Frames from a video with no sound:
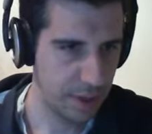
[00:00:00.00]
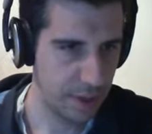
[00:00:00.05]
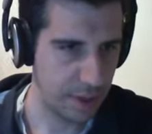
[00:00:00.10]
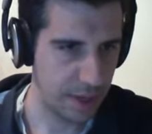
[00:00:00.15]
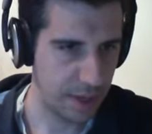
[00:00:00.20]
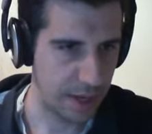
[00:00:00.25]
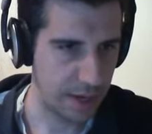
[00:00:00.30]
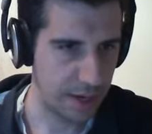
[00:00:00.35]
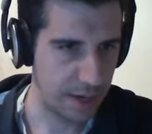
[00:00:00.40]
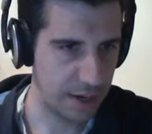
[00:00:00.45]

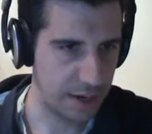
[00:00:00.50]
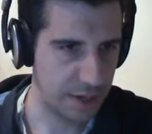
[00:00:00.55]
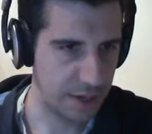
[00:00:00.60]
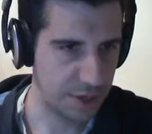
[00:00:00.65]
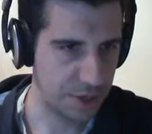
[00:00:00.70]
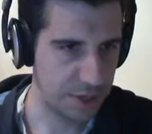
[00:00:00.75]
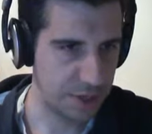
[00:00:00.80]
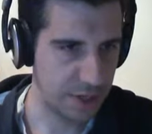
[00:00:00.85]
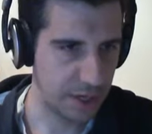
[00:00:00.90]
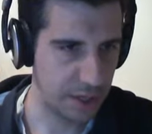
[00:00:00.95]
that and
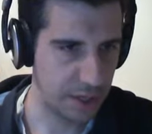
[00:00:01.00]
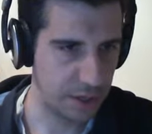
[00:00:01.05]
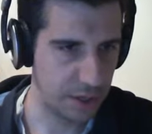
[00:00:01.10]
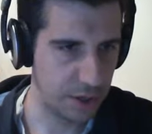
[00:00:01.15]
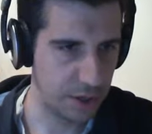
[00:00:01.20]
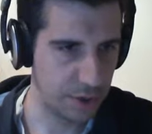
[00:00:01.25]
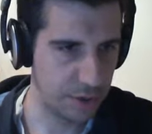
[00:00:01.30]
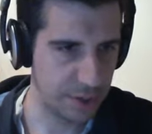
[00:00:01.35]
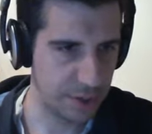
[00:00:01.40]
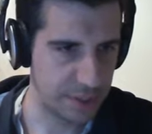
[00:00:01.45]
just say
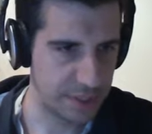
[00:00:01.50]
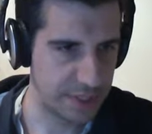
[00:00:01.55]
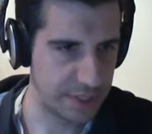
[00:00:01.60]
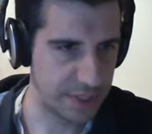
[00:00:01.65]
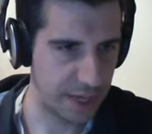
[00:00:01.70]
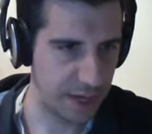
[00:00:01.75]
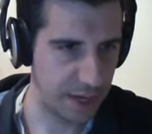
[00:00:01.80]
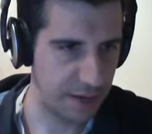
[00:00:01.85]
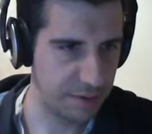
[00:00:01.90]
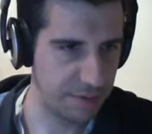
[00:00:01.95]
load and
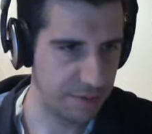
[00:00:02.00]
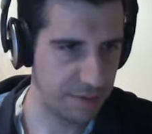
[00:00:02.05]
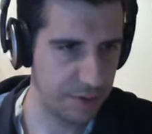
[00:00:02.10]
save.